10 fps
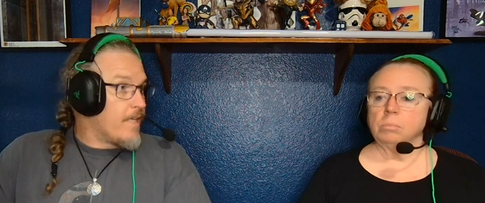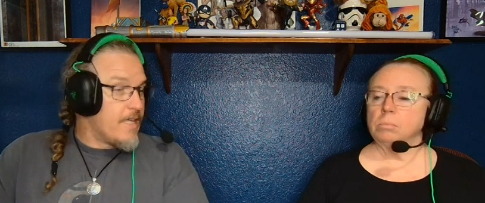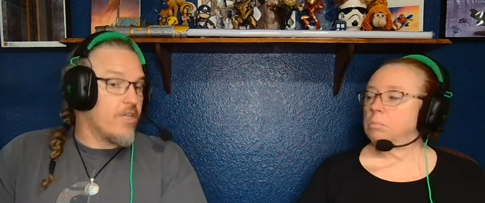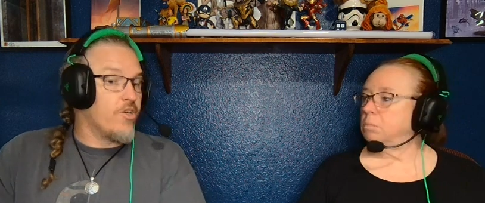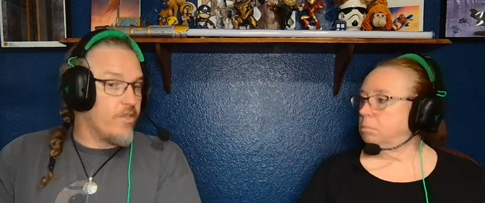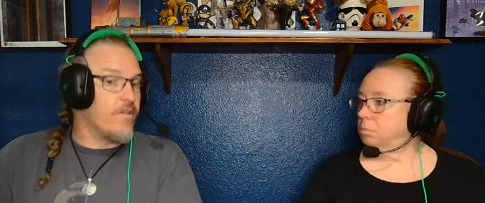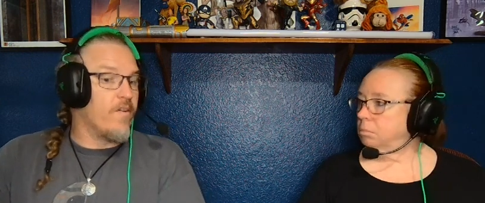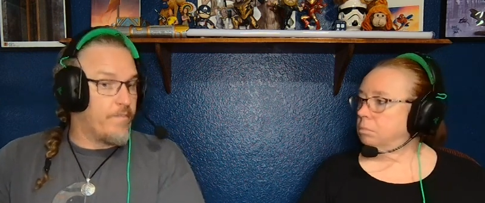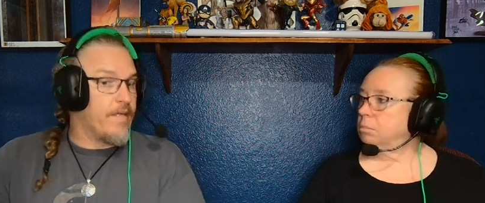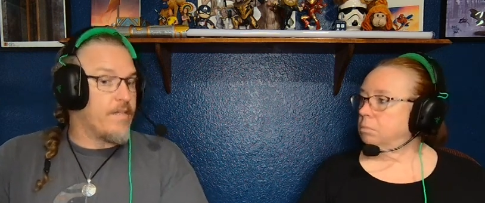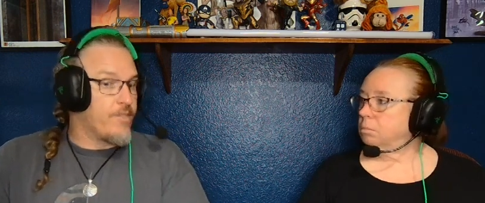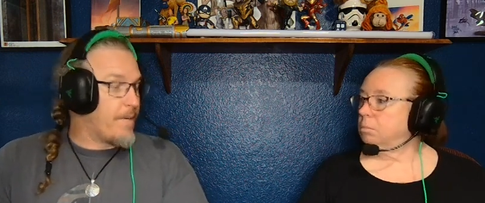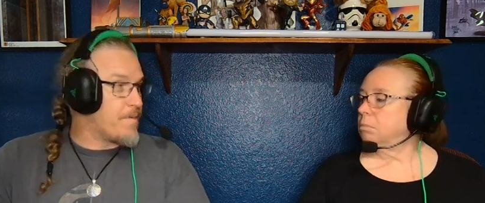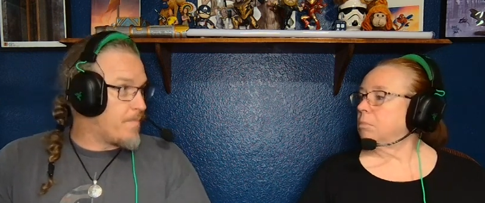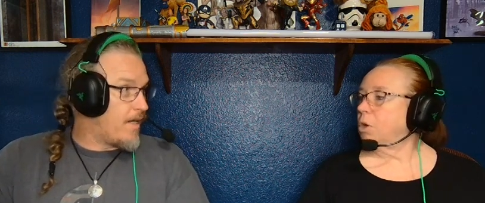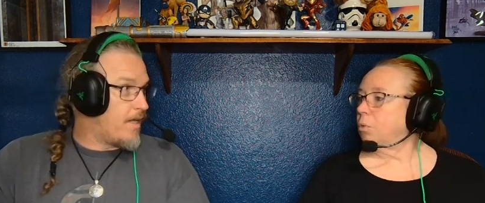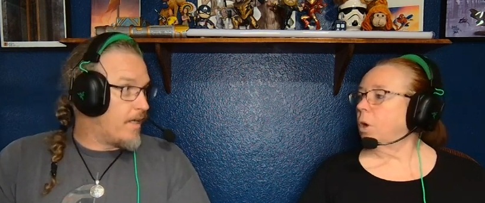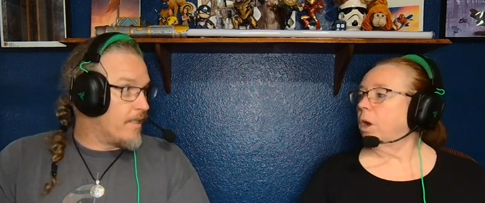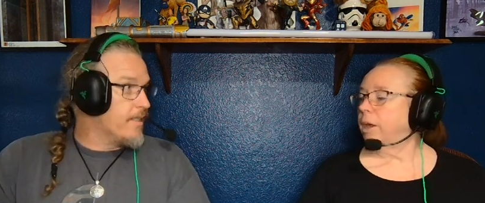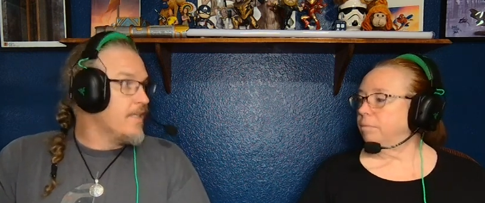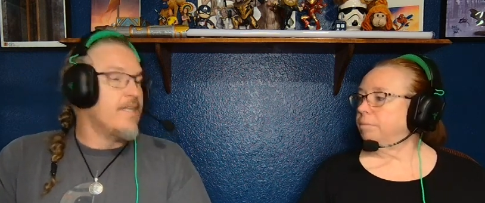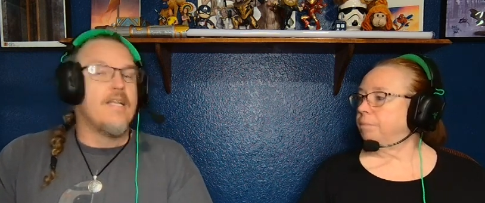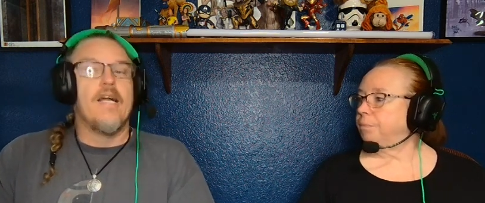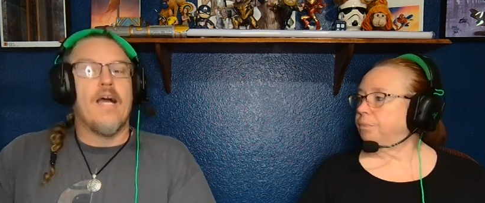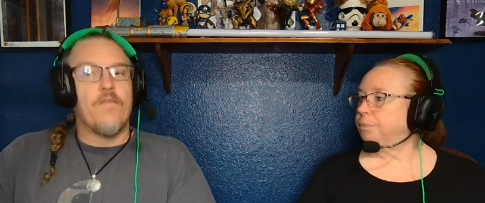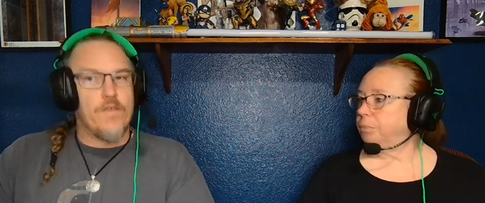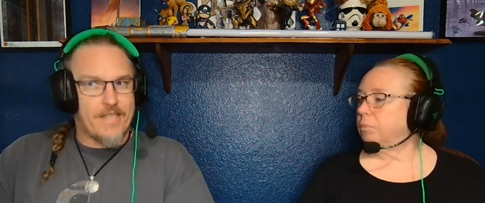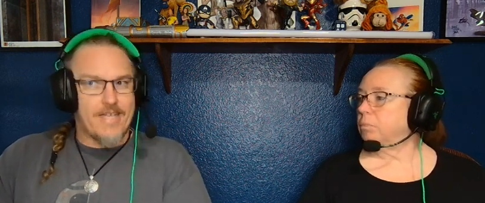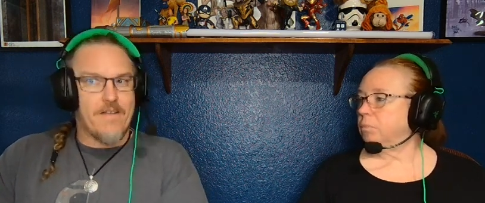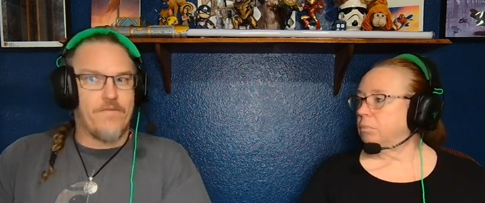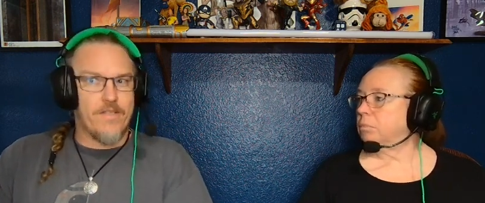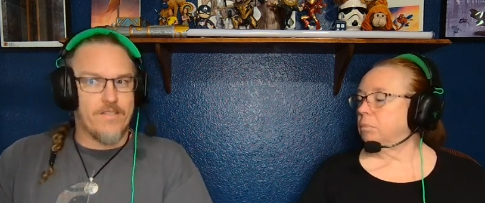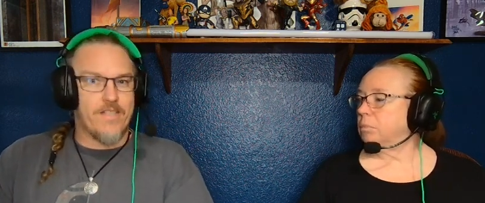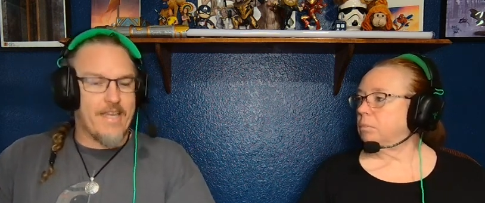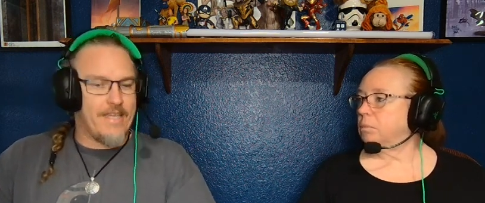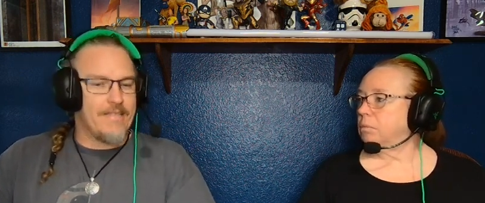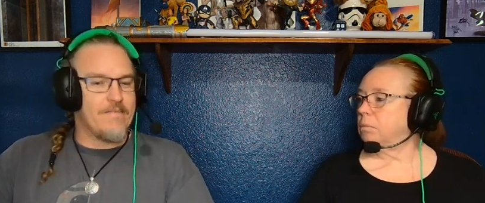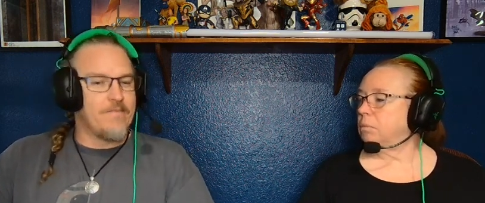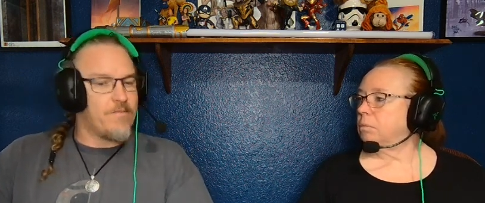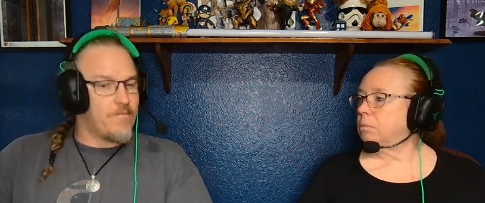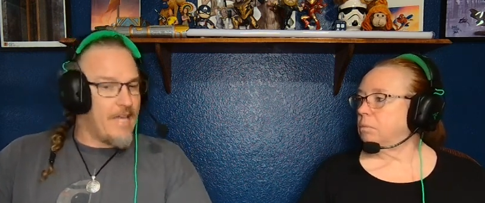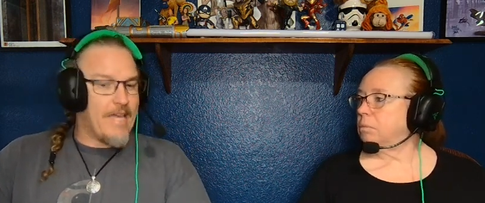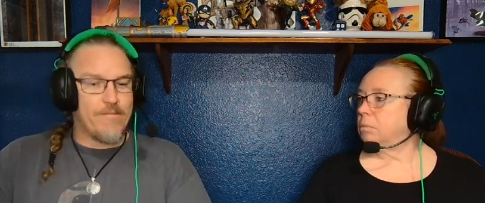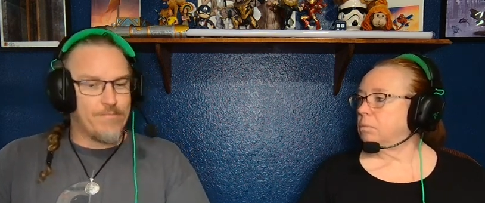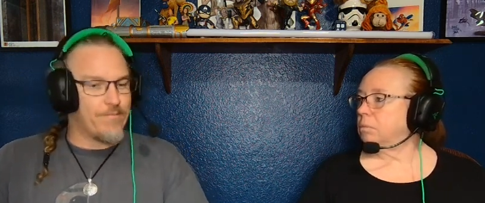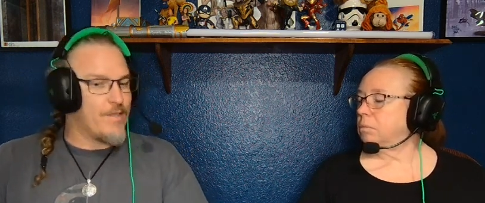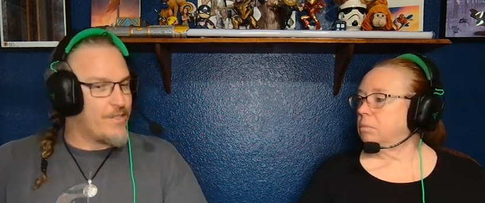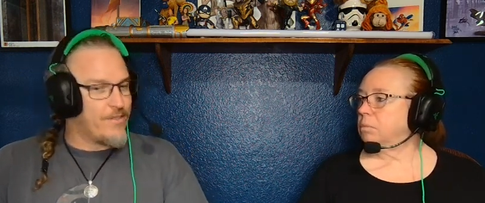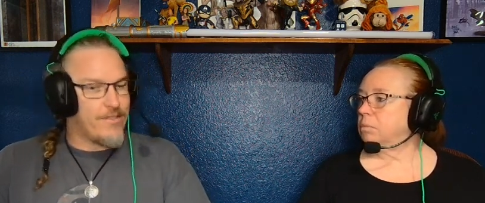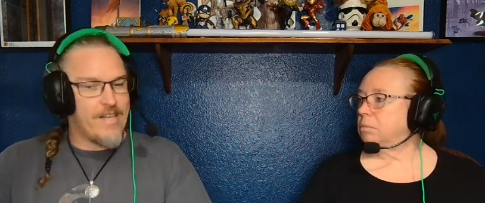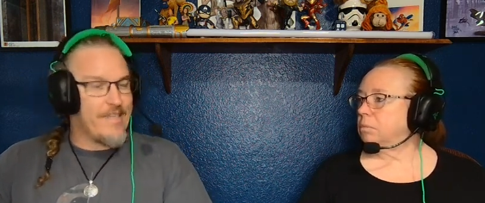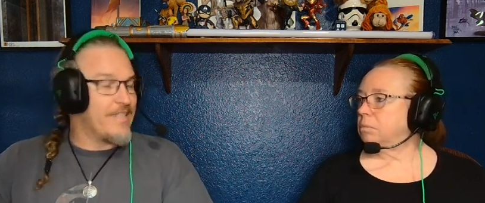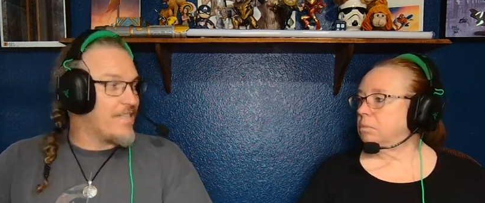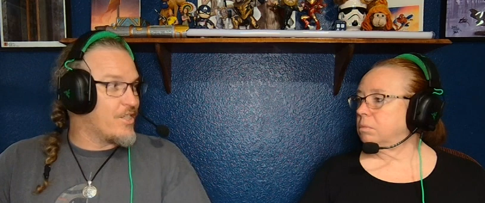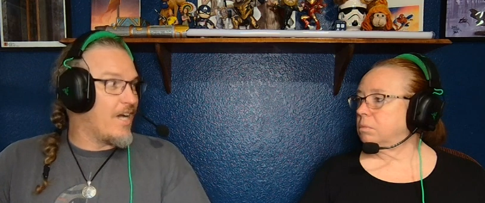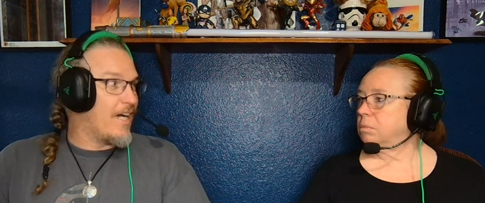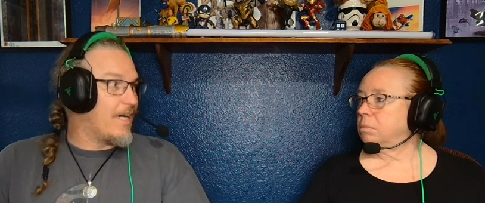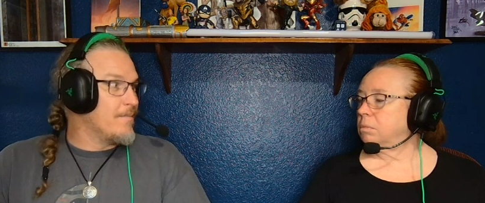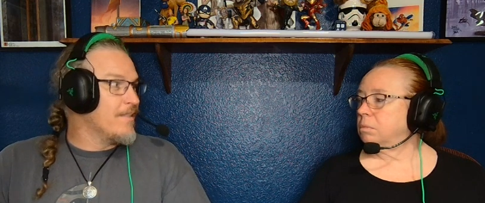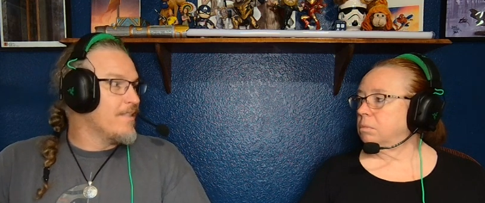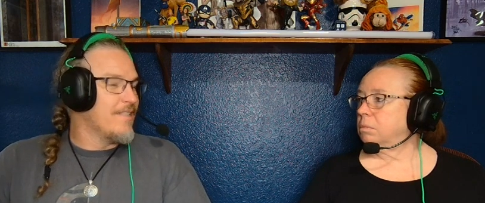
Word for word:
Speaker 1: that he could have been James Bond. Right. This kind of feels like, hey, Richard, you're not getting the job.